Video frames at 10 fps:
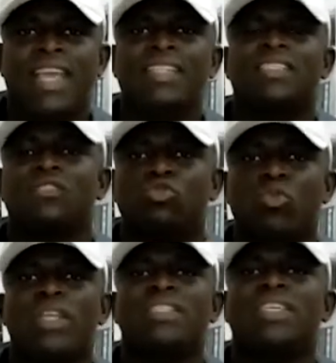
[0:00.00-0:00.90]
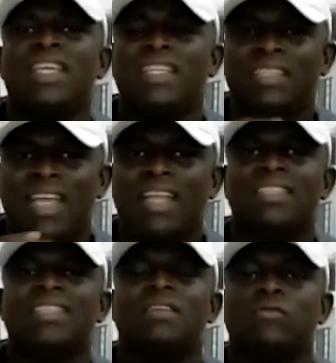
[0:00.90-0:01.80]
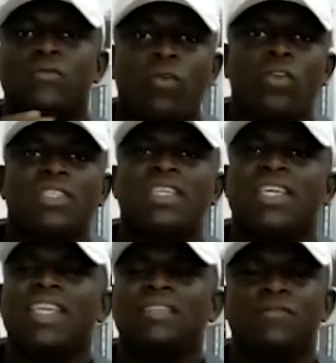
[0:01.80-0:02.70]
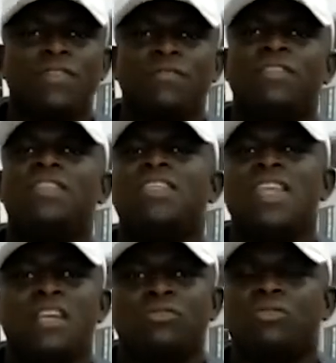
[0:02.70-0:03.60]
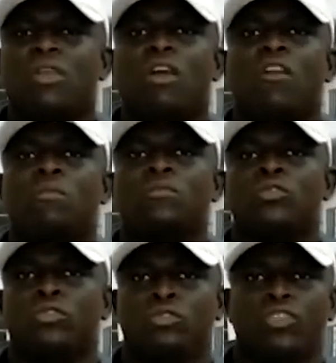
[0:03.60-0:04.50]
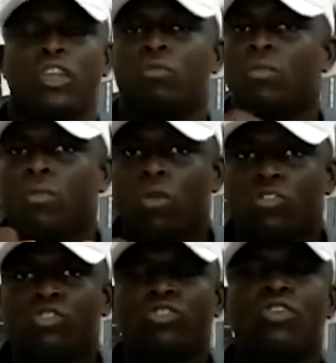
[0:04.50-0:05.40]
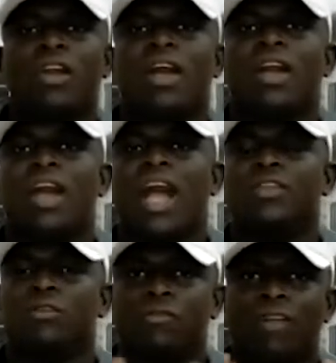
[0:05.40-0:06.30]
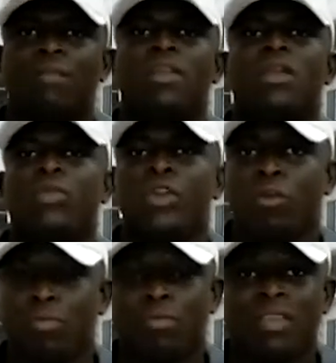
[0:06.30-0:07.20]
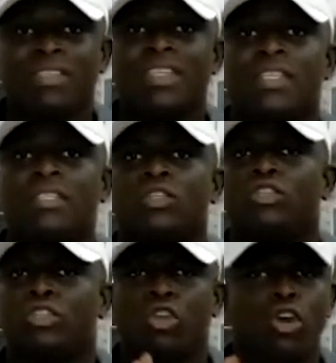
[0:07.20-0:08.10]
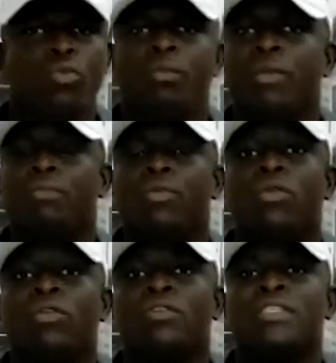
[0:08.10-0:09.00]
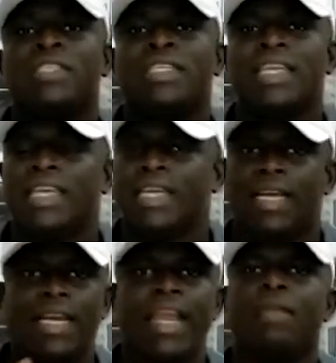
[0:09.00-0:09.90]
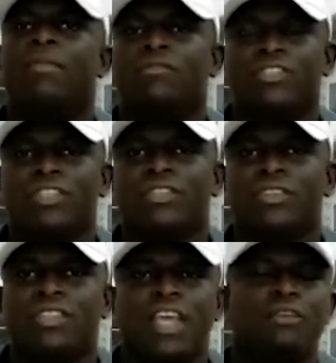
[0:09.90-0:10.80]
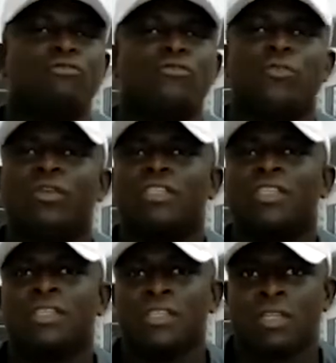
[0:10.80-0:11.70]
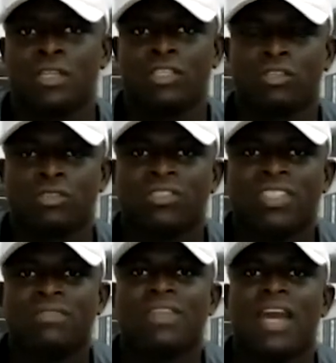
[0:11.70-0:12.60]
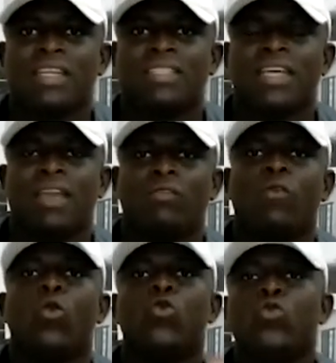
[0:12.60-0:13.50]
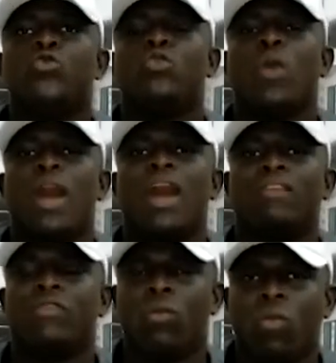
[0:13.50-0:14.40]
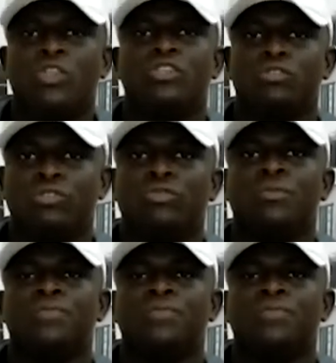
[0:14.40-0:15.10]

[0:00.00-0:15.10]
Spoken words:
10, in 20, in 30, in 40, in 50 years to come. You shall be more stronger and your family will not be missing. None will be broken in the name of Jesus. Thank you so much, Dr. Stephen Akintayo, for who you are and for what you do.